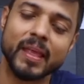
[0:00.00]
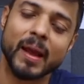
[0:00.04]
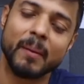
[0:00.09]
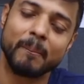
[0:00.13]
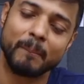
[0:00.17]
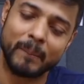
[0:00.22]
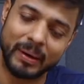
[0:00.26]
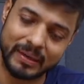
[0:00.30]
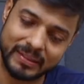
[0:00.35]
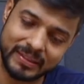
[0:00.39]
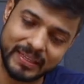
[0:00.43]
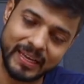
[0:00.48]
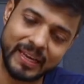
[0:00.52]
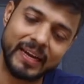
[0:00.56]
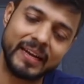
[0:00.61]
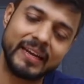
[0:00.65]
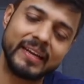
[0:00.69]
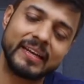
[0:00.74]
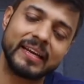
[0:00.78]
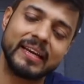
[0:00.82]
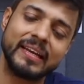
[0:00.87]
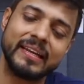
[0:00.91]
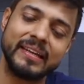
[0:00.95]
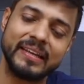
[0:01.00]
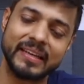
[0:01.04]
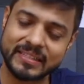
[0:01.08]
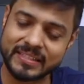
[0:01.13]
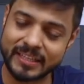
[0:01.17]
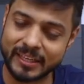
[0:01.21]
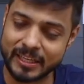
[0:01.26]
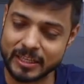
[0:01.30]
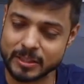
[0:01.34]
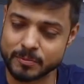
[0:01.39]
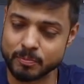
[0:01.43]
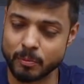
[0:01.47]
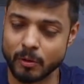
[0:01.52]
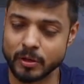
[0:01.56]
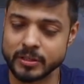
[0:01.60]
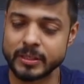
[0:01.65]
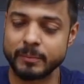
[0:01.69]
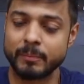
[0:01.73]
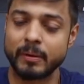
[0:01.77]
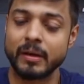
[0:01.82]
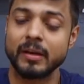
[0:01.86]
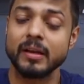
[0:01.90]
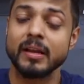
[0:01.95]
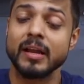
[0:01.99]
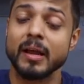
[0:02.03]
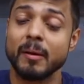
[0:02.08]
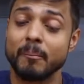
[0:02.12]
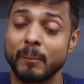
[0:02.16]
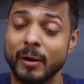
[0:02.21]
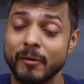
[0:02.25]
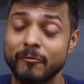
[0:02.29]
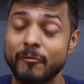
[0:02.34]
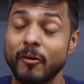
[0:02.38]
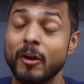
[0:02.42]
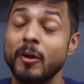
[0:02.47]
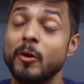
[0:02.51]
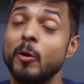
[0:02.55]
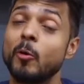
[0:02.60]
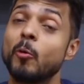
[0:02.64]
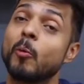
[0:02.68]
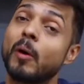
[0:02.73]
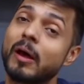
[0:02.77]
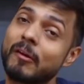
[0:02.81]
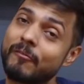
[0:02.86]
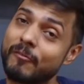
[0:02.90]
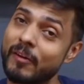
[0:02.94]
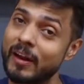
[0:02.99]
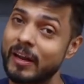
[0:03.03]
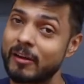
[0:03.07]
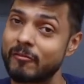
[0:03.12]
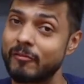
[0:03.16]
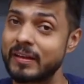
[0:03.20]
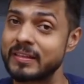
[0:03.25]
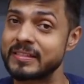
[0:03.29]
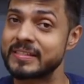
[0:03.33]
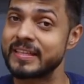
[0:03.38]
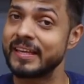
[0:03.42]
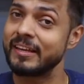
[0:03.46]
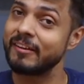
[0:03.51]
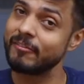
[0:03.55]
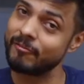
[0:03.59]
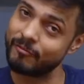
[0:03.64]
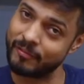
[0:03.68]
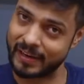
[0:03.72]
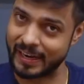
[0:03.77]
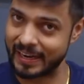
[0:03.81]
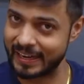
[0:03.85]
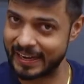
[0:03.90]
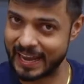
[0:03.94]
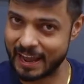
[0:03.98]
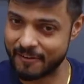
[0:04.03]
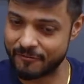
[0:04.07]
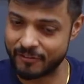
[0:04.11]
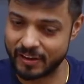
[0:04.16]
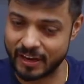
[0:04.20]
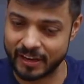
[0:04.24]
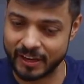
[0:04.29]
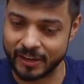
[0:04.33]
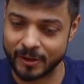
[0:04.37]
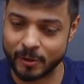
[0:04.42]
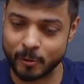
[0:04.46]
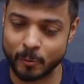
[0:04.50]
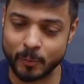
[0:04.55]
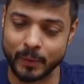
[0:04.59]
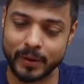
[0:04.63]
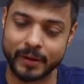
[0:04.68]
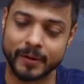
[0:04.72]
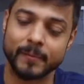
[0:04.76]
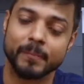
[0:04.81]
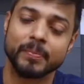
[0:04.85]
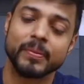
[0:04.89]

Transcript: But theoretically yes, it is possible, but for lower frequency we can definitely do it.